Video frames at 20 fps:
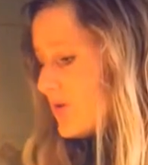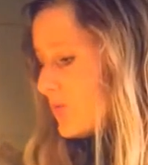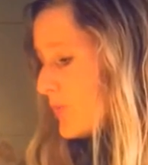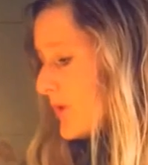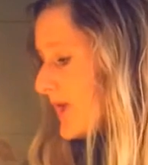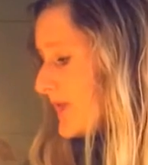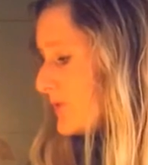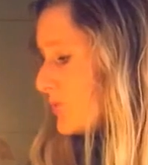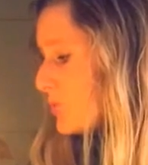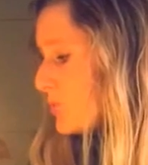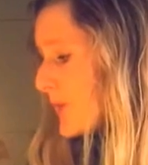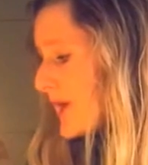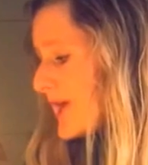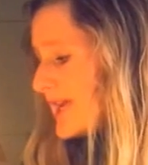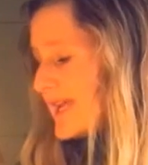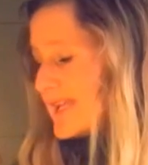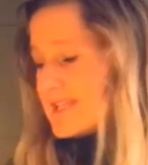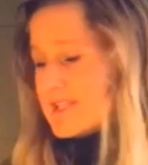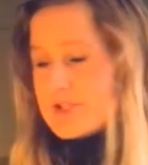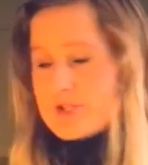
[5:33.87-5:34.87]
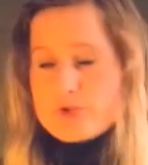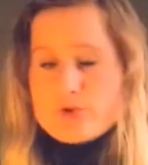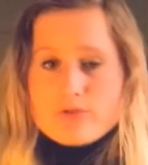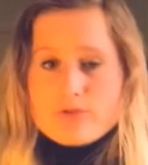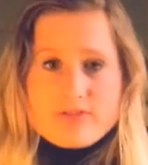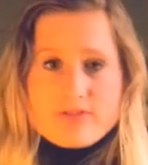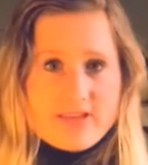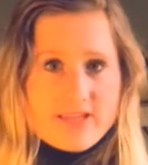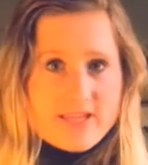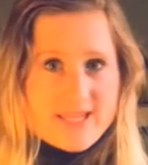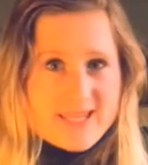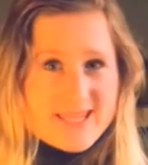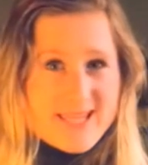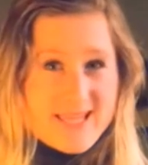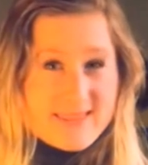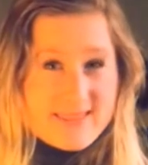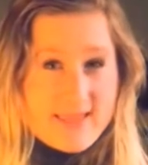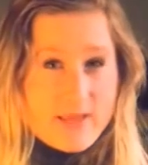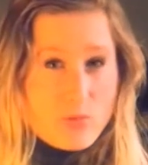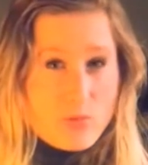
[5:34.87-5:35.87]
Well, while I do think
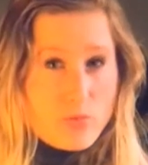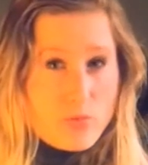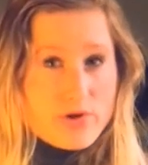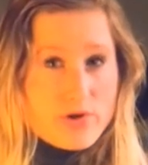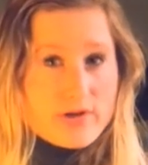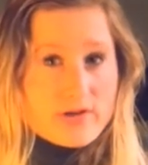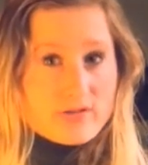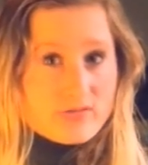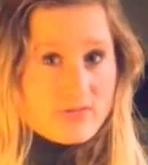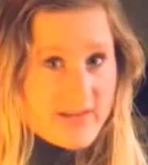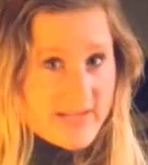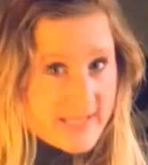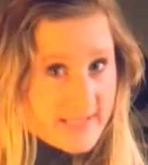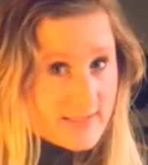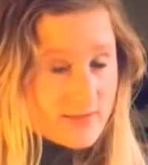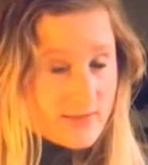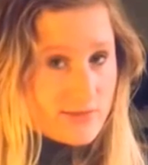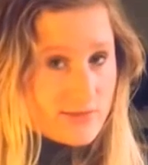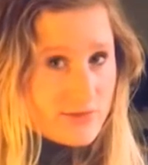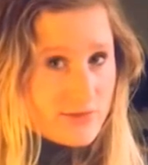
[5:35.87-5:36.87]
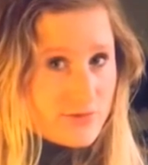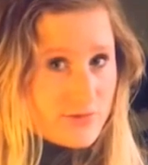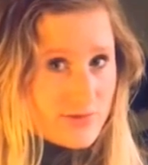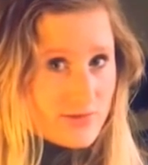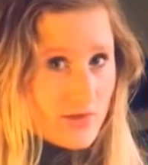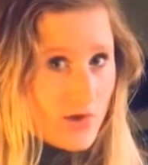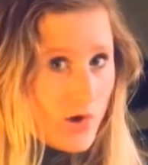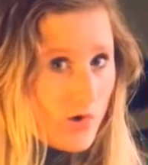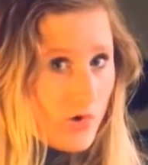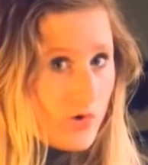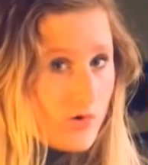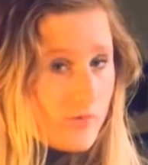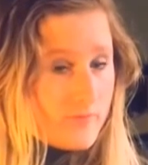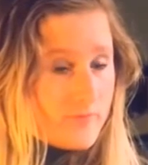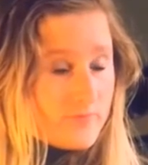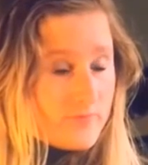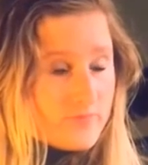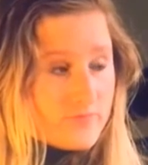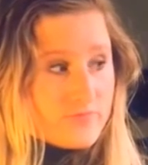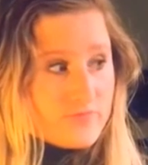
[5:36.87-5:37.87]
that they work great to do so,